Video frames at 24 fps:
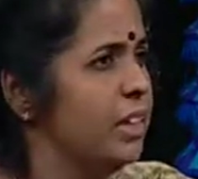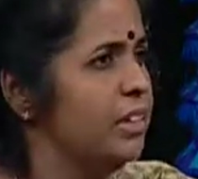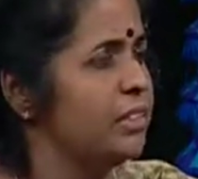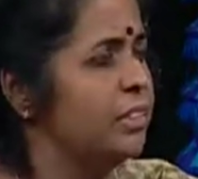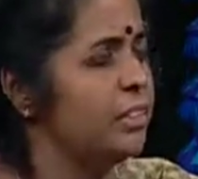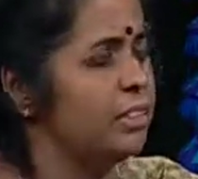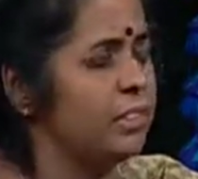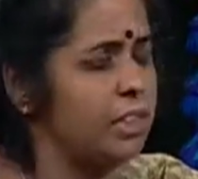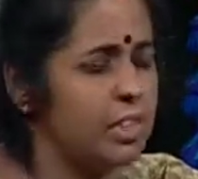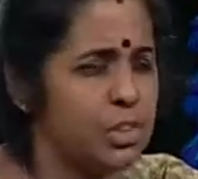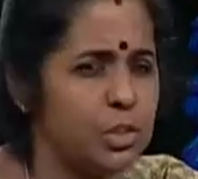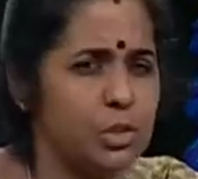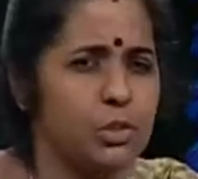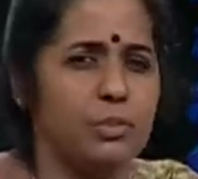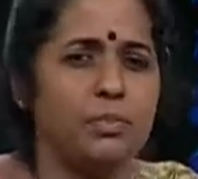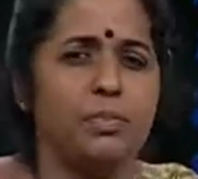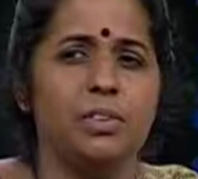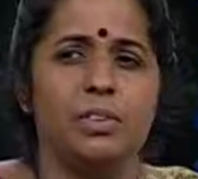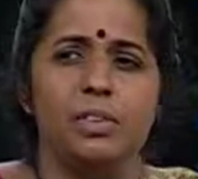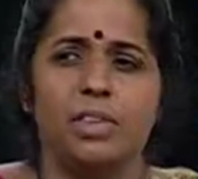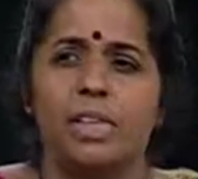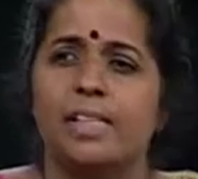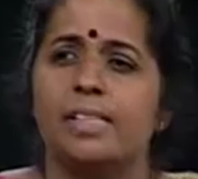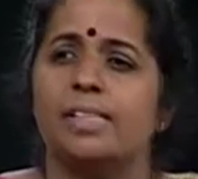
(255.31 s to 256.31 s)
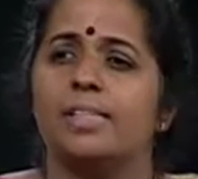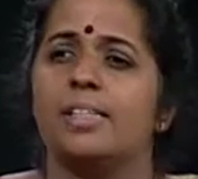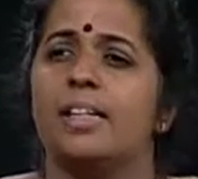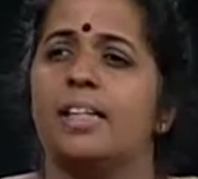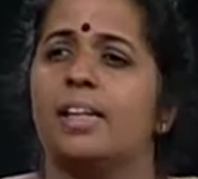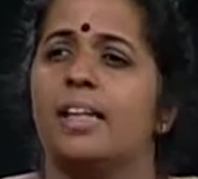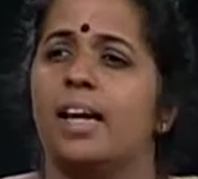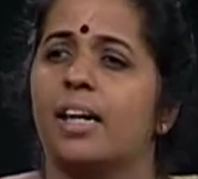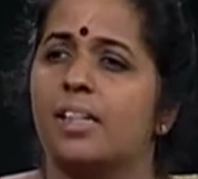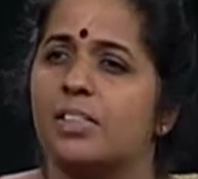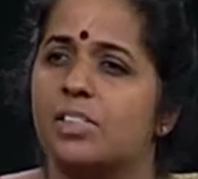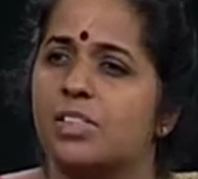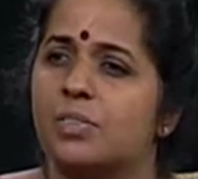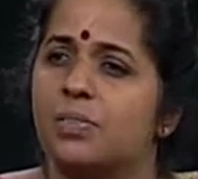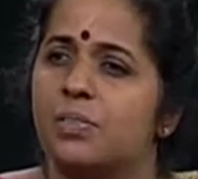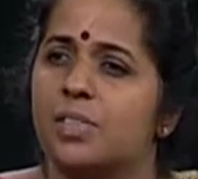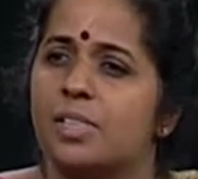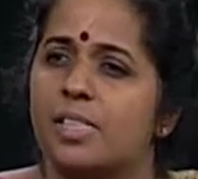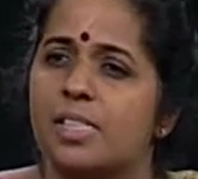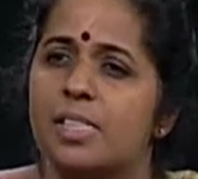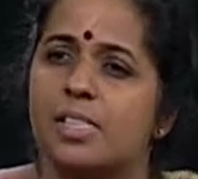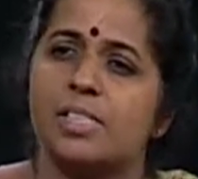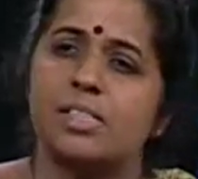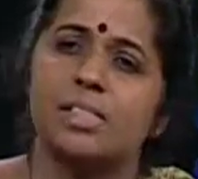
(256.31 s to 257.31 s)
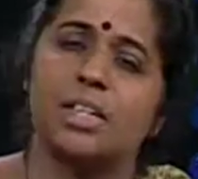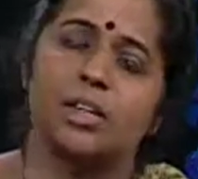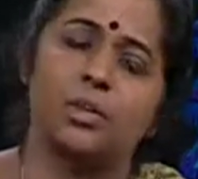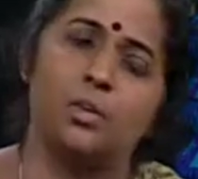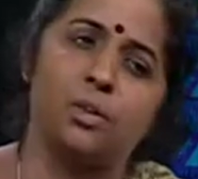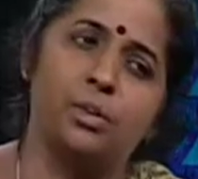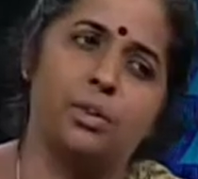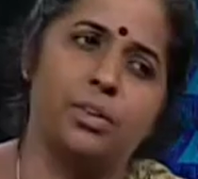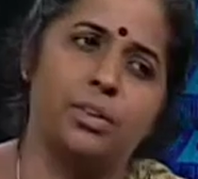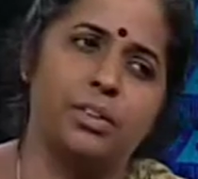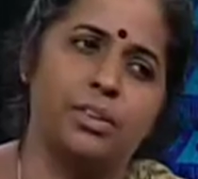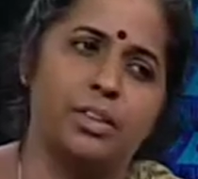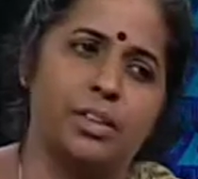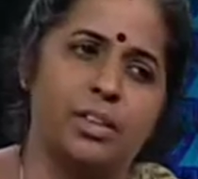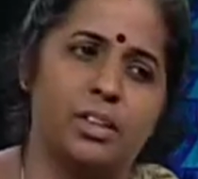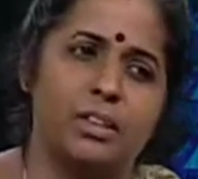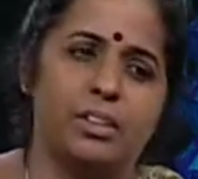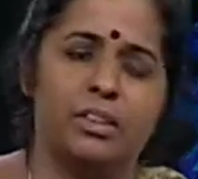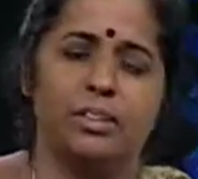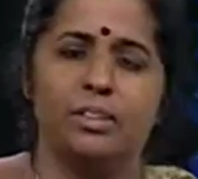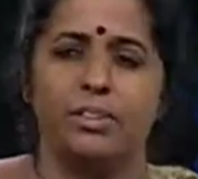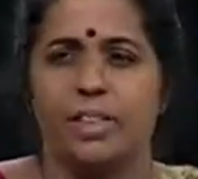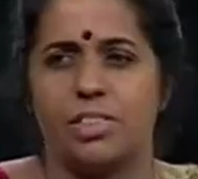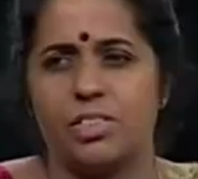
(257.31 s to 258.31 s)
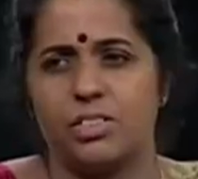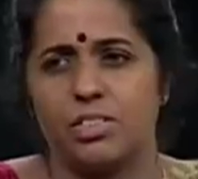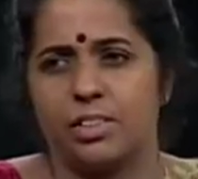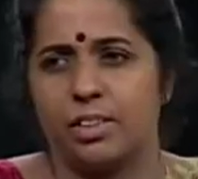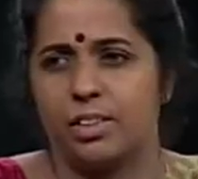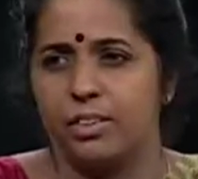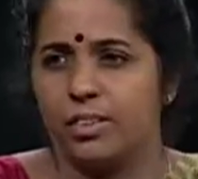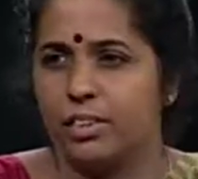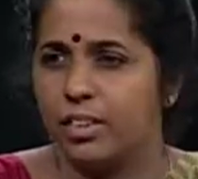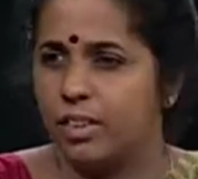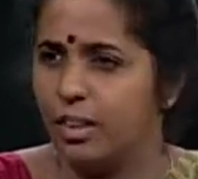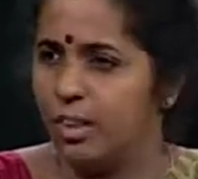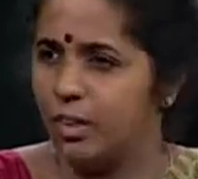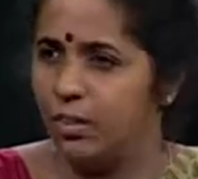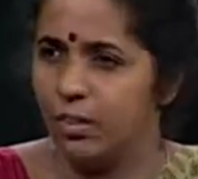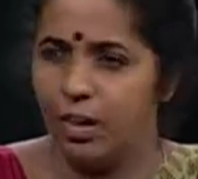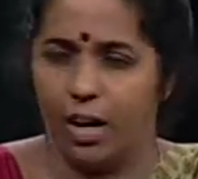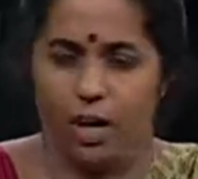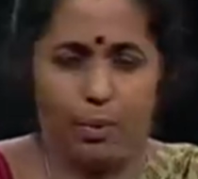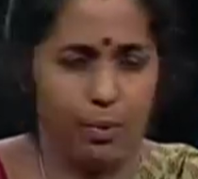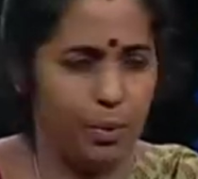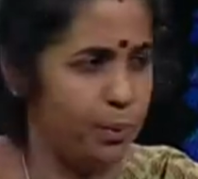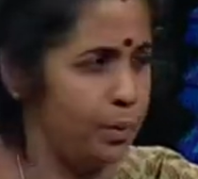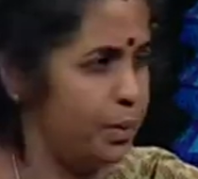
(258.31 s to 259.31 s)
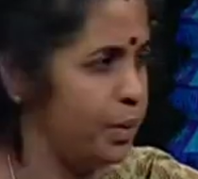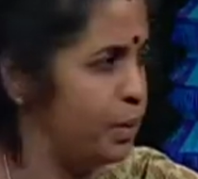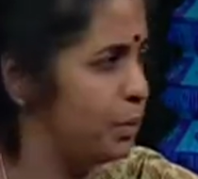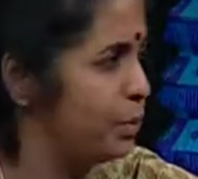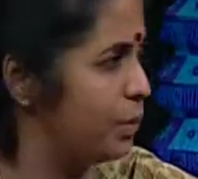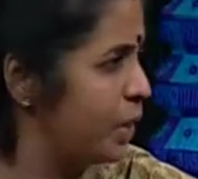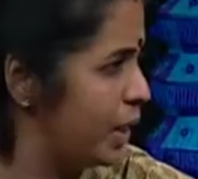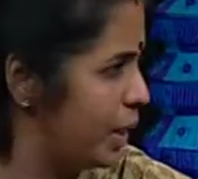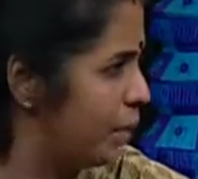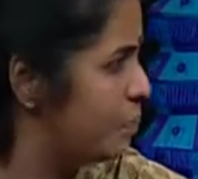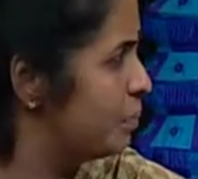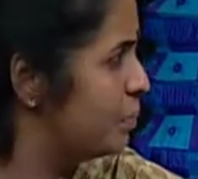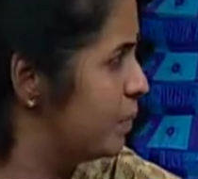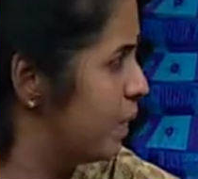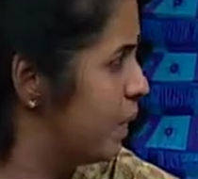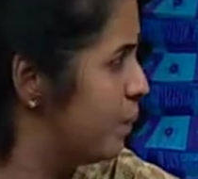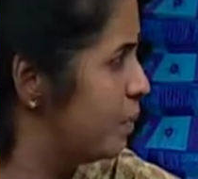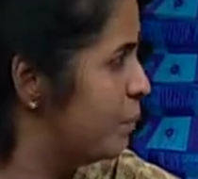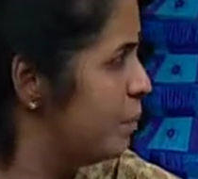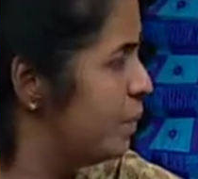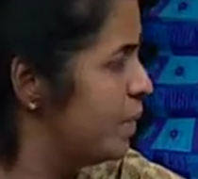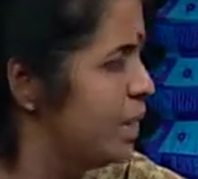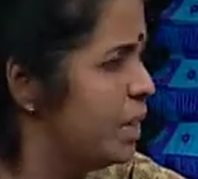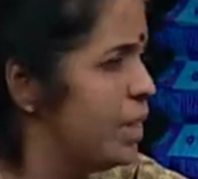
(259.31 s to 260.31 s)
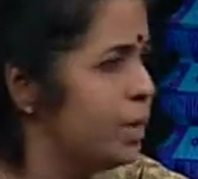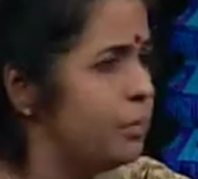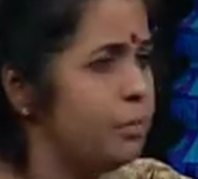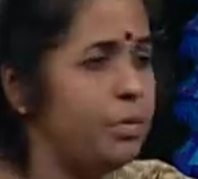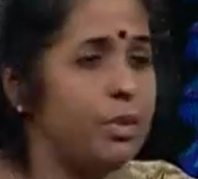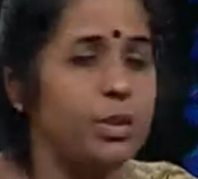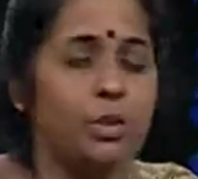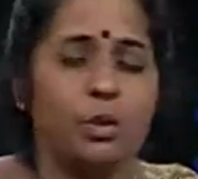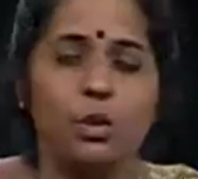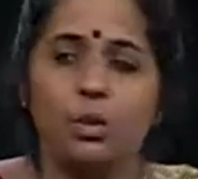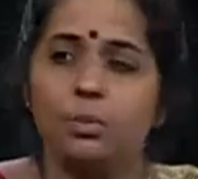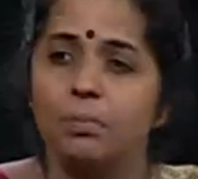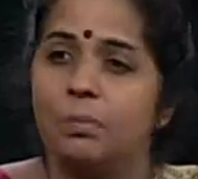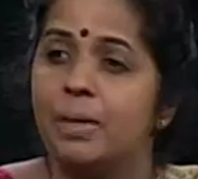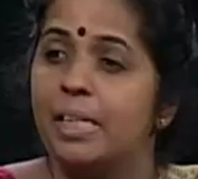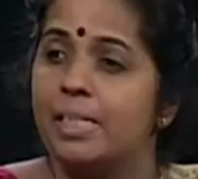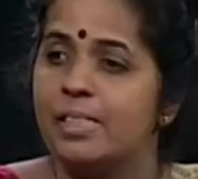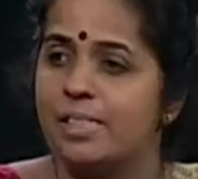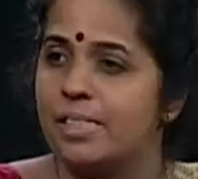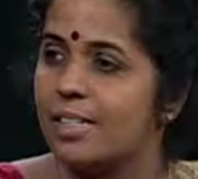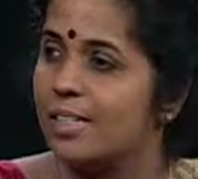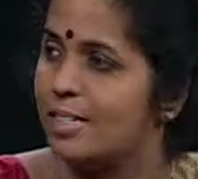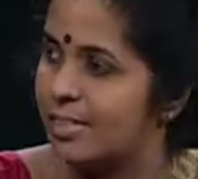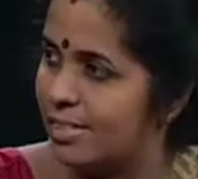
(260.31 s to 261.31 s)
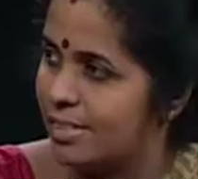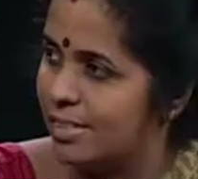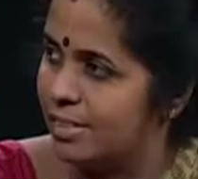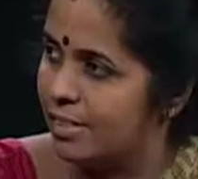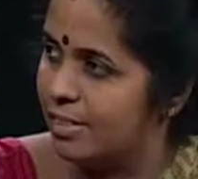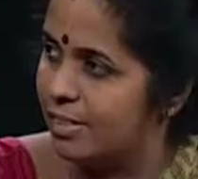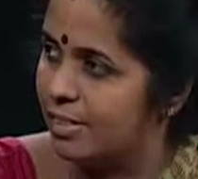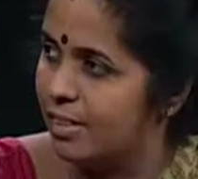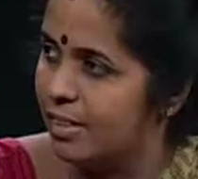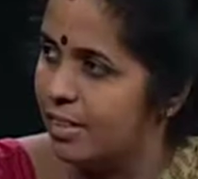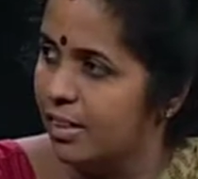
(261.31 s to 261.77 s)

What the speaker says: The rest of the things like activities, their co-curricular, extracurricular, however you name them, were not being tested.